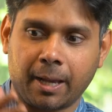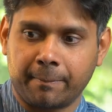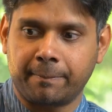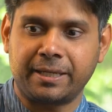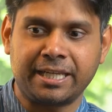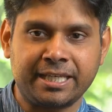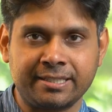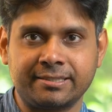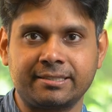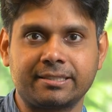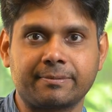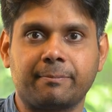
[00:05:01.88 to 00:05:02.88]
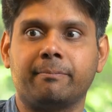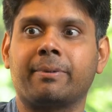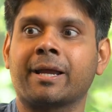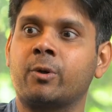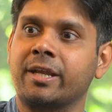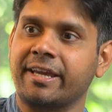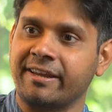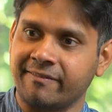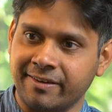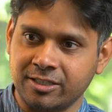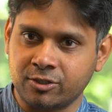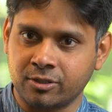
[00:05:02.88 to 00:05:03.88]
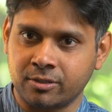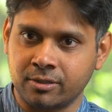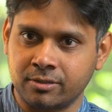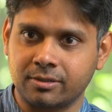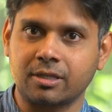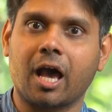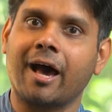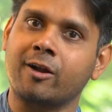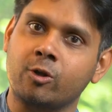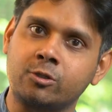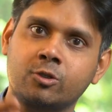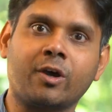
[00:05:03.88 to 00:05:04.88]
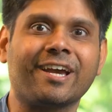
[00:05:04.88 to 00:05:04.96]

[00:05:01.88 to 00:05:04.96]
companies, biotech investors are also